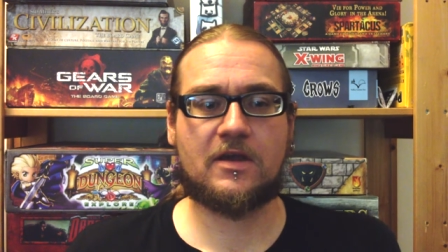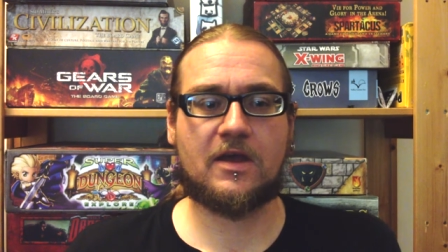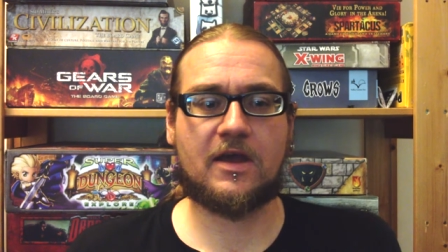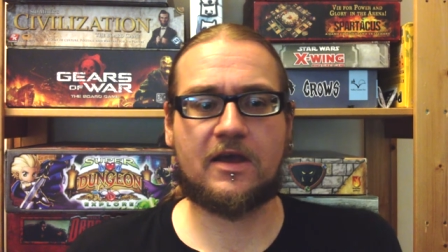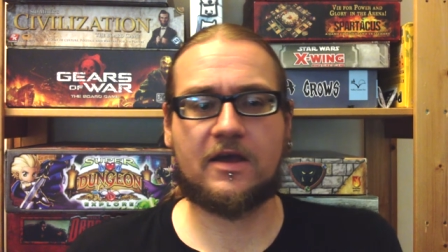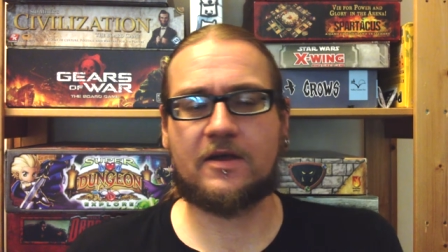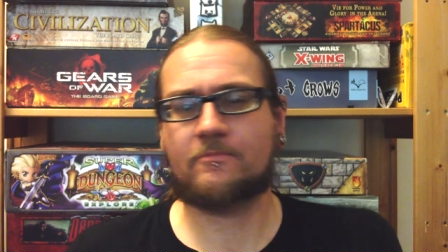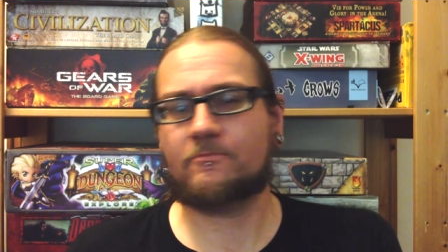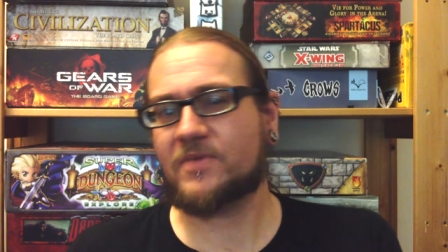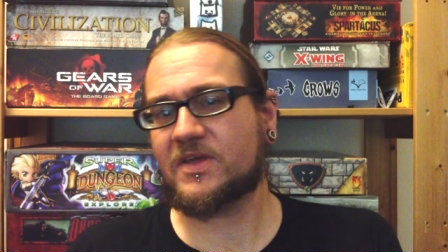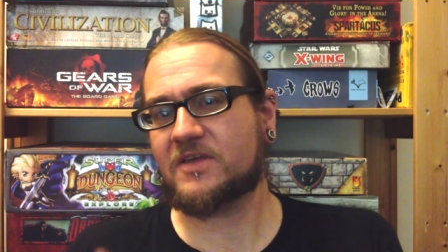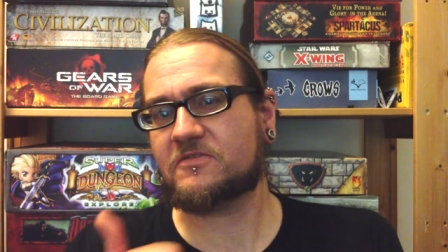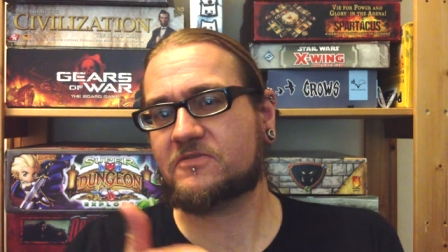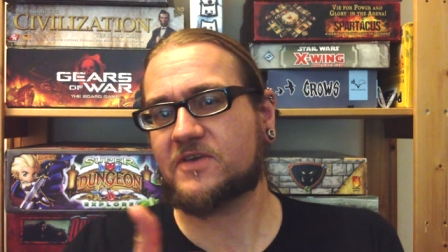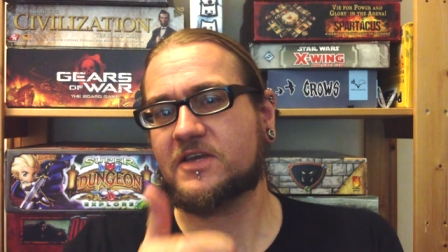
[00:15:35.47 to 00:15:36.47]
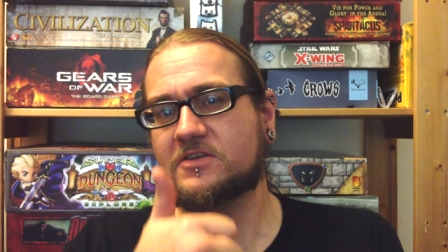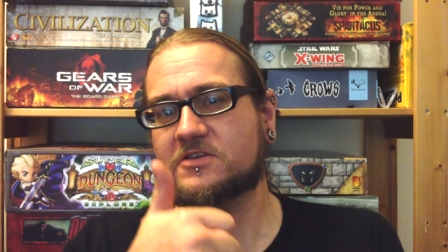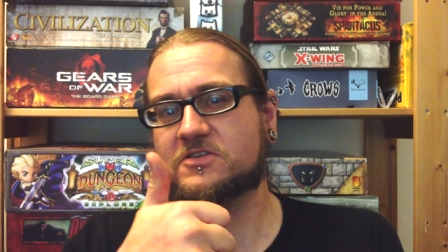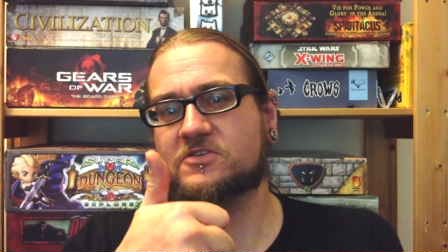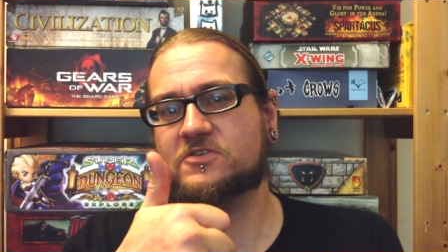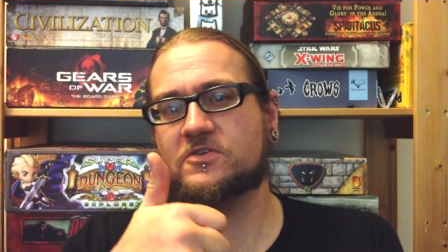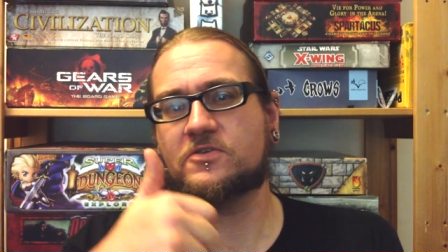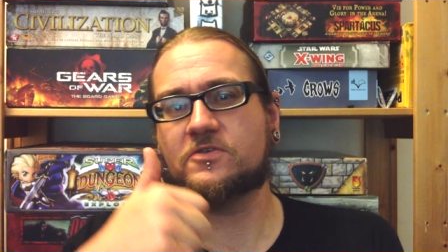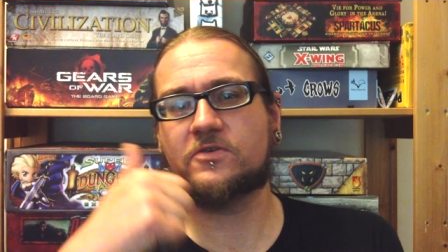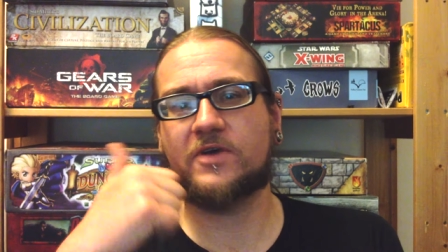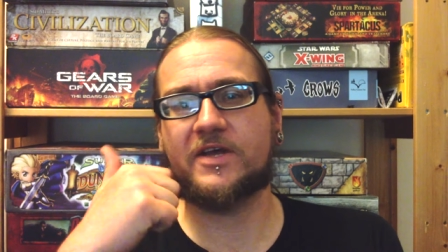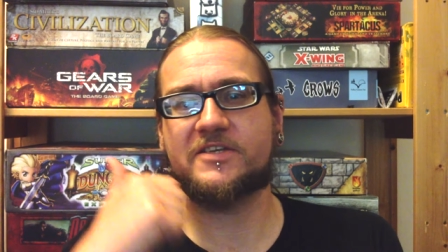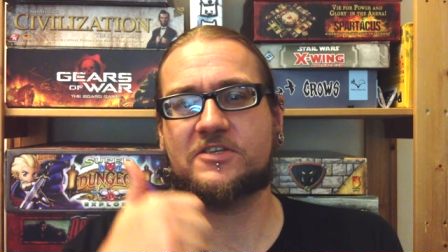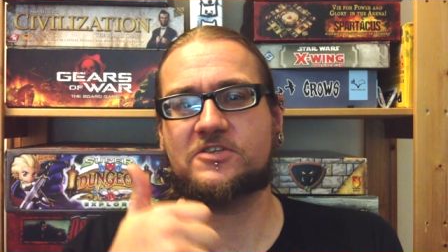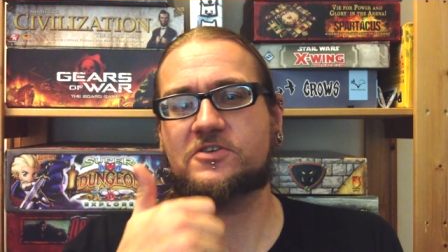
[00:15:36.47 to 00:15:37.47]
Uh, big thanks to
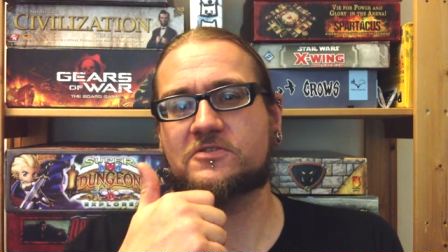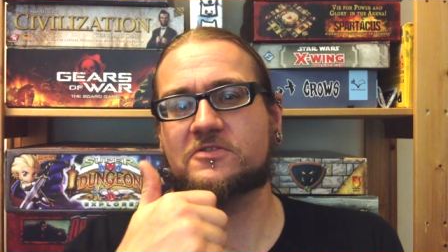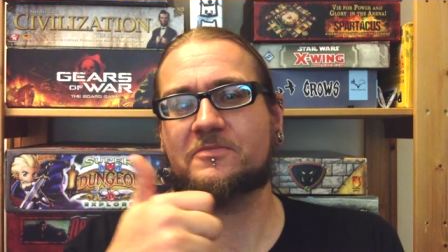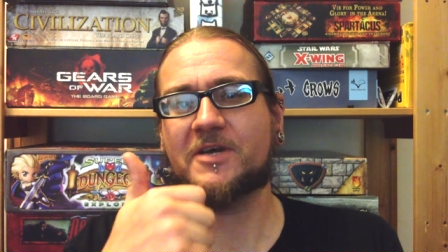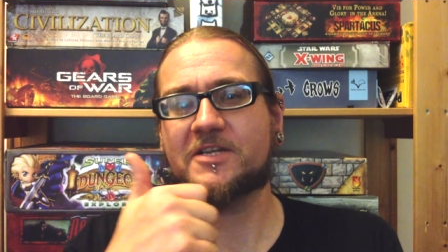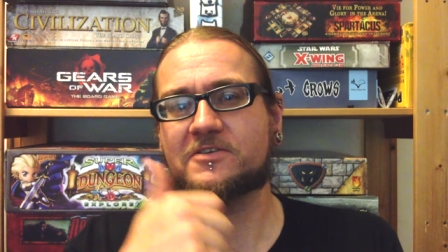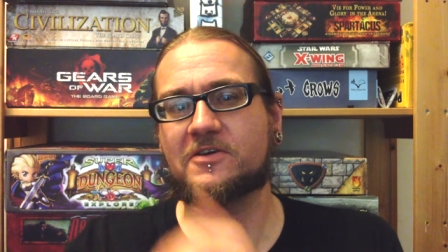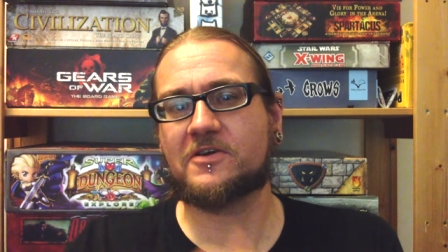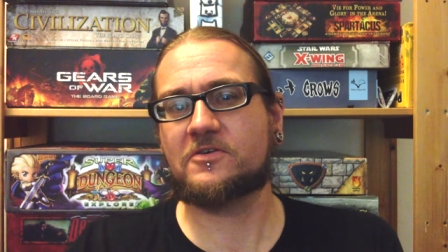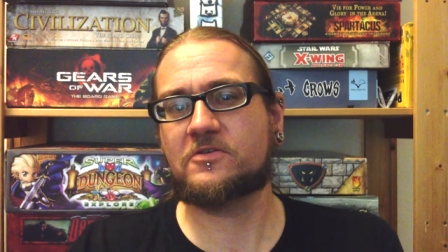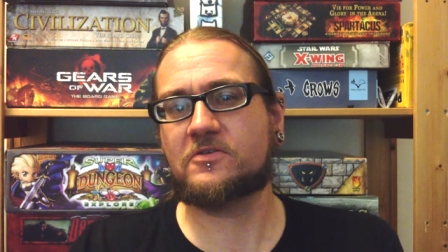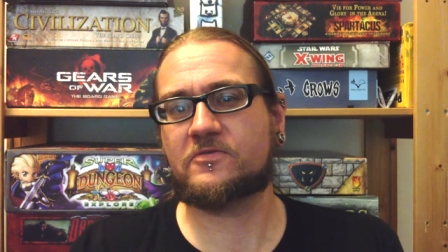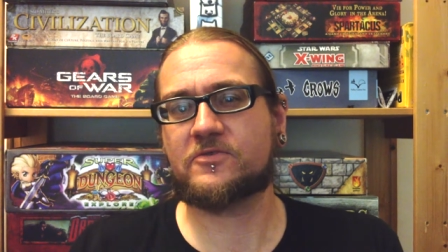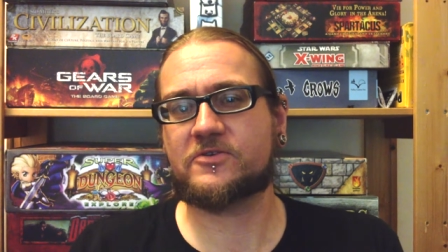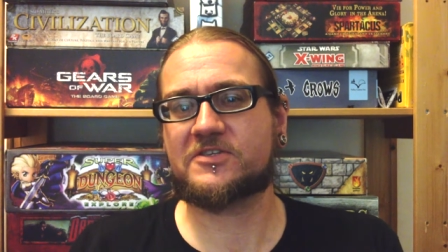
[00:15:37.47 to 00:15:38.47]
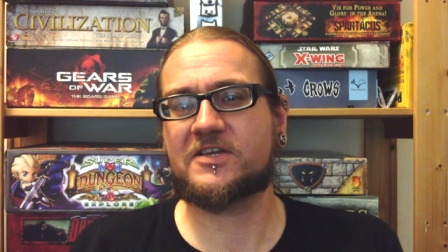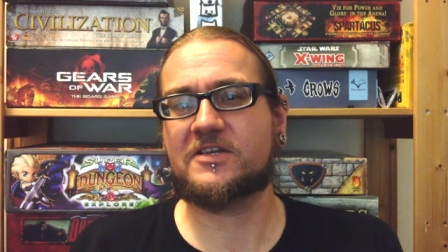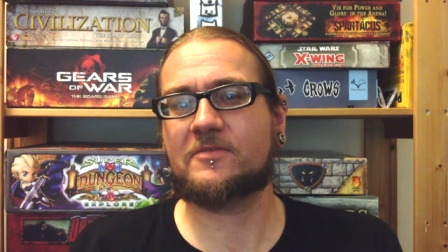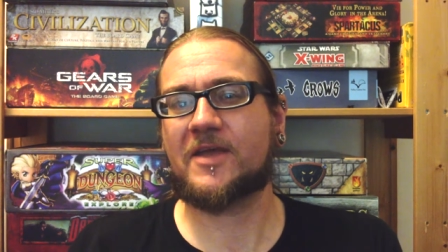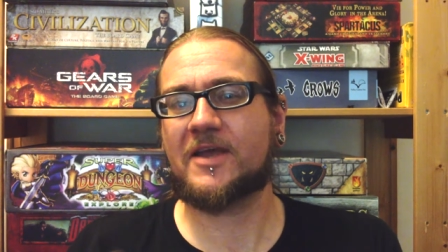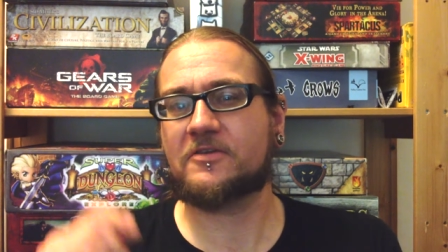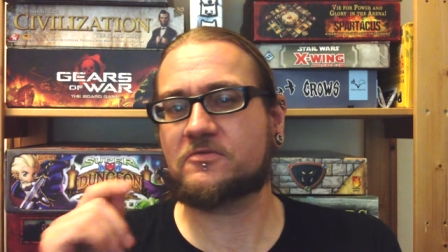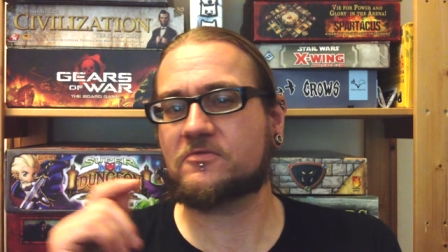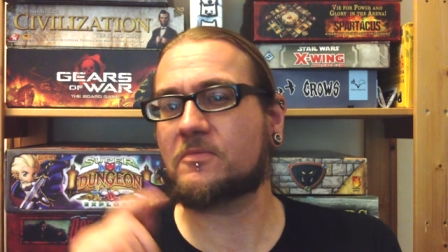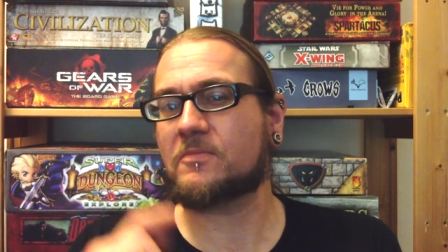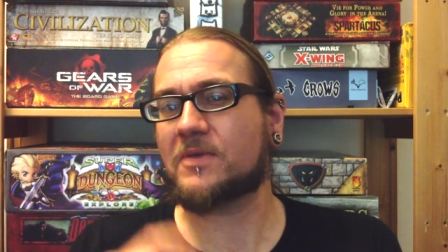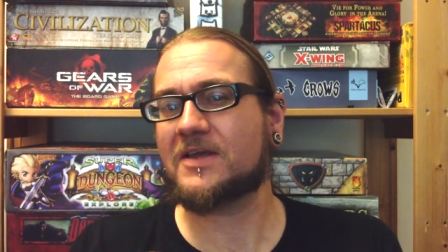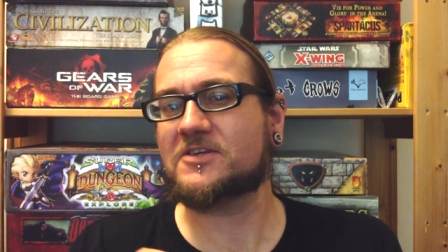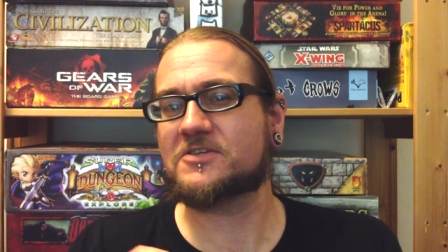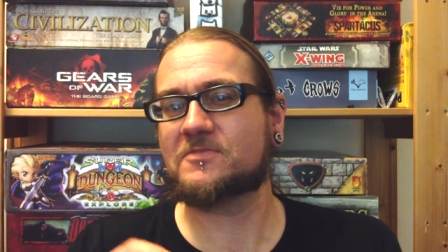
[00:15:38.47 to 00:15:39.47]
Edition de Matagot for sending me out the
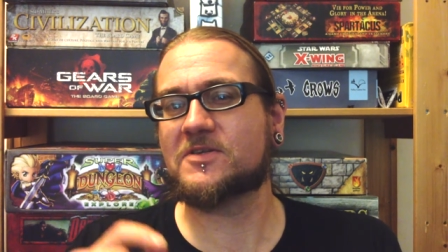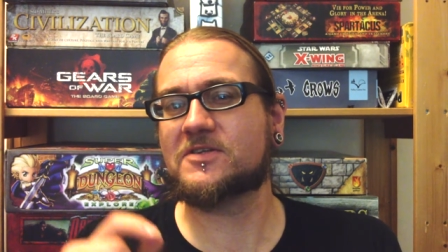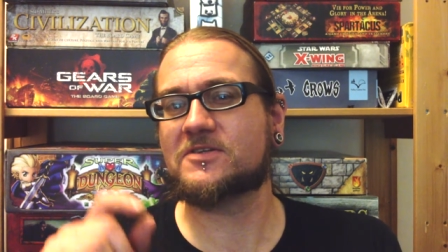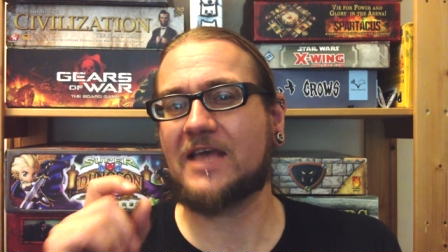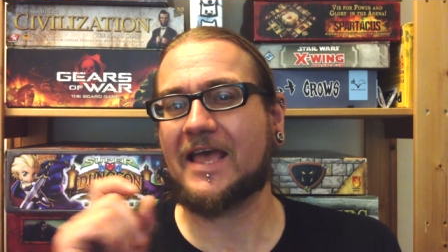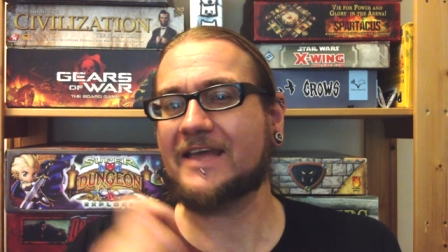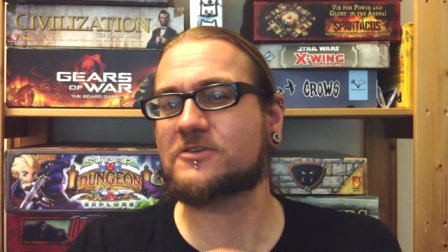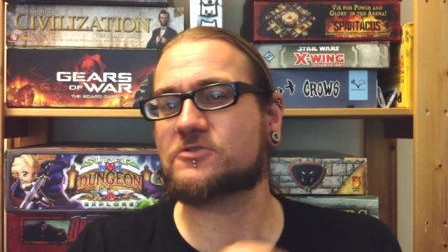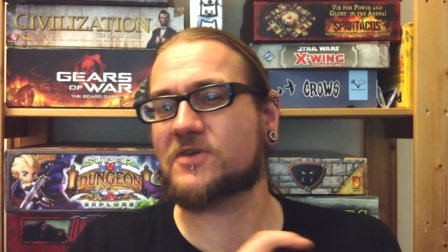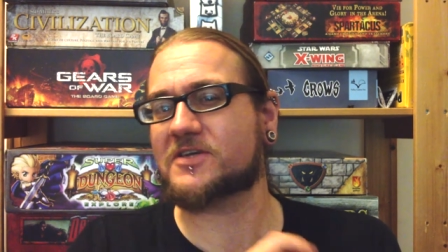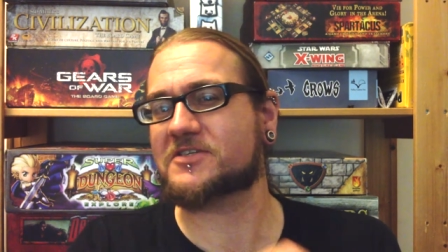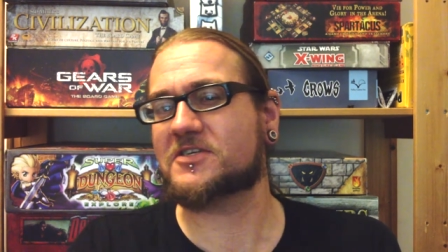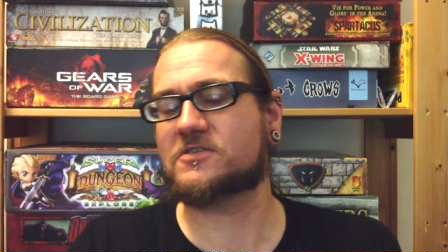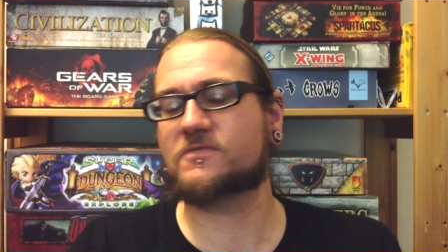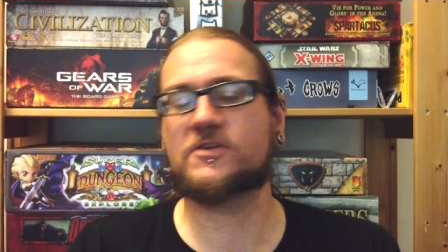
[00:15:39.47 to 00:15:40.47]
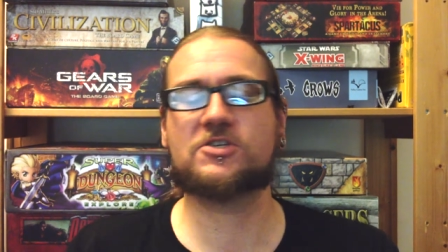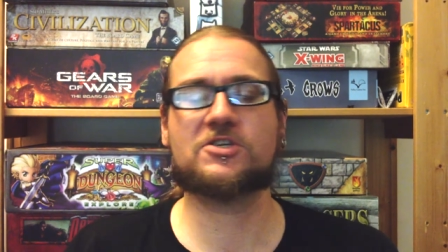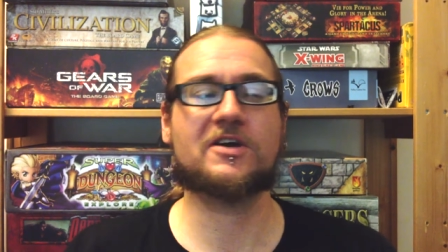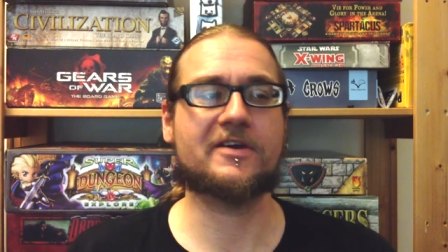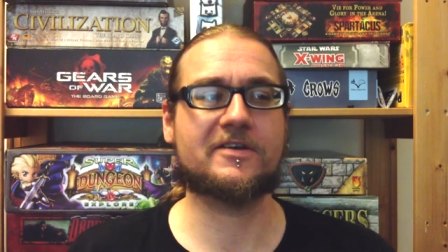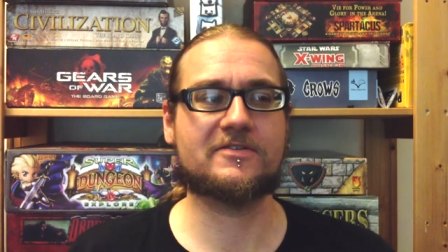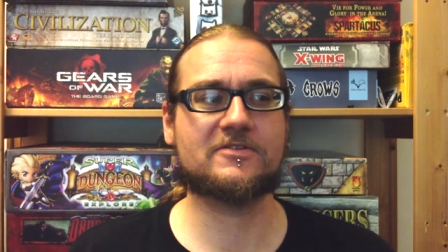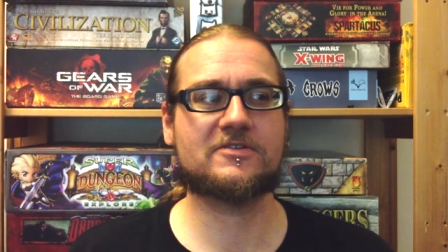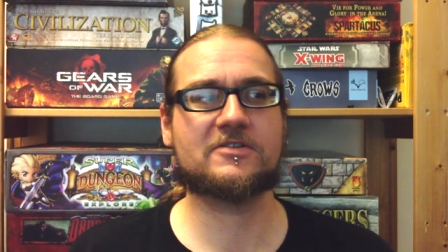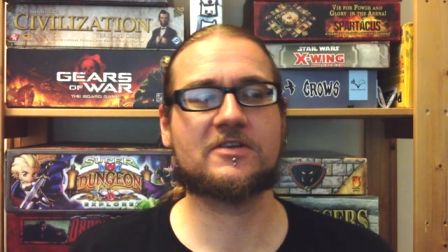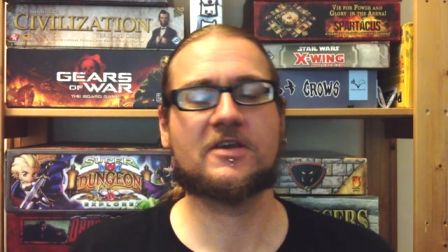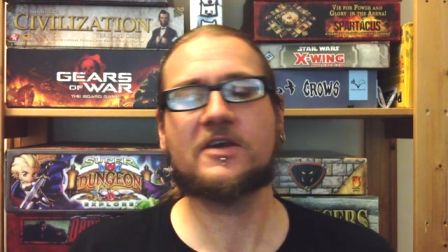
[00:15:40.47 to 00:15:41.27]
replacement headdresses for Giants.